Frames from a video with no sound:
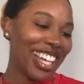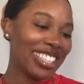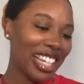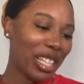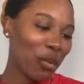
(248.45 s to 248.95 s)

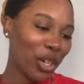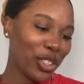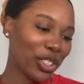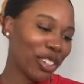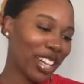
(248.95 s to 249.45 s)
Daily
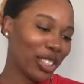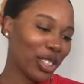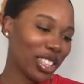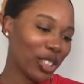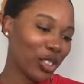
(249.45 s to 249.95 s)
Moisturizer
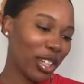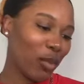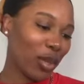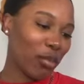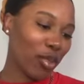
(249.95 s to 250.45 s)

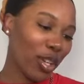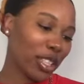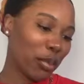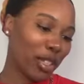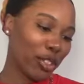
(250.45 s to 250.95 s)
Sunscreen with broad
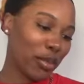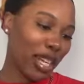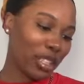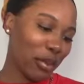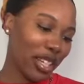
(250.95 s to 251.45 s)
spectrum
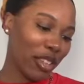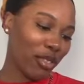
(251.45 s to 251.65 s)
SPF